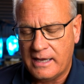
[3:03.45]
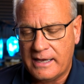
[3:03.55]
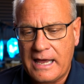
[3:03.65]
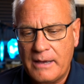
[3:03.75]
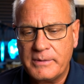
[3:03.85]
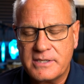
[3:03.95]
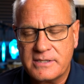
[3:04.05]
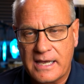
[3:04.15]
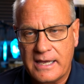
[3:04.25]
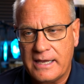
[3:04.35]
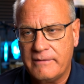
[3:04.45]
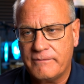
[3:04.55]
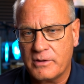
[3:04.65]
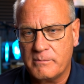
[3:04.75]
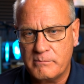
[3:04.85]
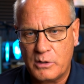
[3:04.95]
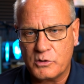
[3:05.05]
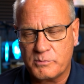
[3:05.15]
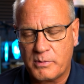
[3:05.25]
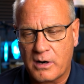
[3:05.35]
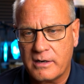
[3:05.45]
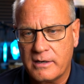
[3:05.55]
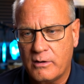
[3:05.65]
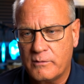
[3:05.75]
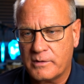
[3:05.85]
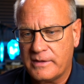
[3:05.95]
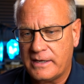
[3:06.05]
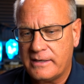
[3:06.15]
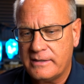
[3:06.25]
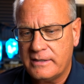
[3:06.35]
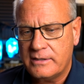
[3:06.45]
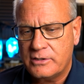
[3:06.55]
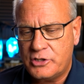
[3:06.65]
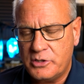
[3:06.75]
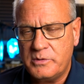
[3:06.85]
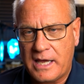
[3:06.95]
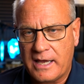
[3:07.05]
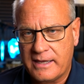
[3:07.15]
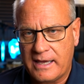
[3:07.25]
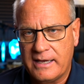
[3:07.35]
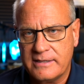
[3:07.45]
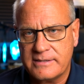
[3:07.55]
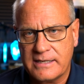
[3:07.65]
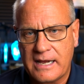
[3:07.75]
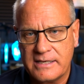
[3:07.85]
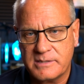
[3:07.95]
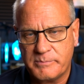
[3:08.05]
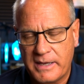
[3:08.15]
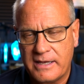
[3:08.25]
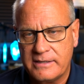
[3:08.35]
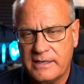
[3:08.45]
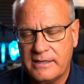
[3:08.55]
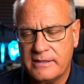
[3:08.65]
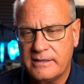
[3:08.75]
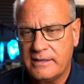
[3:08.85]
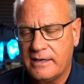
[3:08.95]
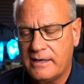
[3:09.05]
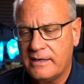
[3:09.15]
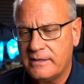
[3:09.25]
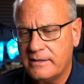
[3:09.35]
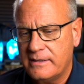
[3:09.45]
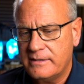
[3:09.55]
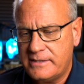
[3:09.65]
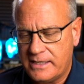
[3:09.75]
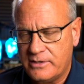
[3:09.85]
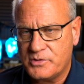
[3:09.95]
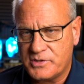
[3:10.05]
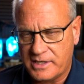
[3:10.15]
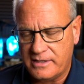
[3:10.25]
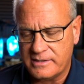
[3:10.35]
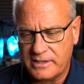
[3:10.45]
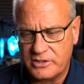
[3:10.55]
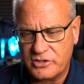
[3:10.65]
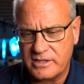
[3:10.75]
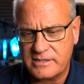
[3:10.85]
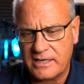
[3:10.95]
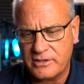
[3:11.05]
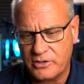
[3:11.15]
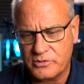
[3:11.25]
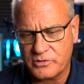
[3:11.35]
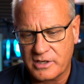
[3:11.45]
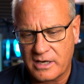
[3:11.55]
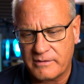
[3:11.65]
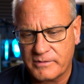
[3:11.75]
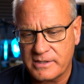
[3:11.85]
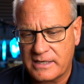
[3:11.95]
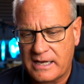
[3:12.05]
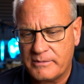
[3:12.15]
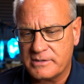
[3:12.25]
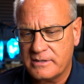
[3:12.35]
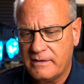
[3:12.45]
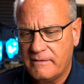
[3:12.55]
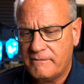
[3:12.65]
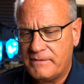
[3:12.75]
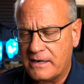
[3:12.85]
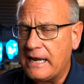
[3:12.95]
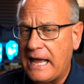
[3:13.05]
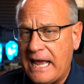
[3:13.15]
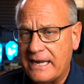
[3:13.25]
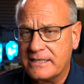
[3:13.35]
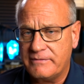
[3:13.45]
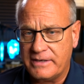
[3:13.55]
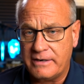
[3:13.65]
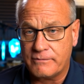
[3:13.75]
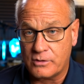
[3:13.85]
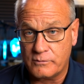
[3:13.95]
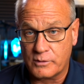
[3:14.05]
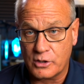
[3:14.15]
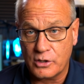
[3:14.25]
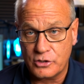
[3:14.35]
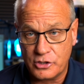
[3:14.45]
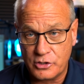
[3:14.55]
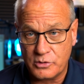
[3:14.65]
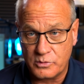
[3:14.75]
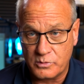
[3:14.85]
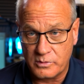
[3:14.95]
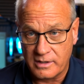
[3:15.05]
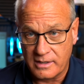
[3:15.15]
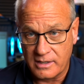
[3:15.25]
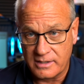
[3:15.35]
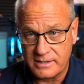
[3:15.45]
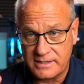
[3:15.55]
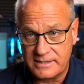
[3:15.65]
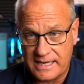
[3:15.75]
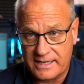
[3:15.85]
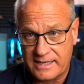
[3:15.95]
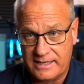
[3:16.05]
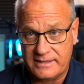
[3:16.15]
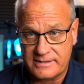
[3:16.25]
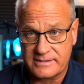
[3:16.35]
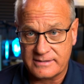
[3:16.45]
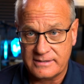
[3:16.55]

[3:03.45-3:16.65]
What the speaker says: And I would say for the most part, over the 2 decades that I spent in the DUC, the DigiDesign Users Conference, and I was very active in it for over 2 decades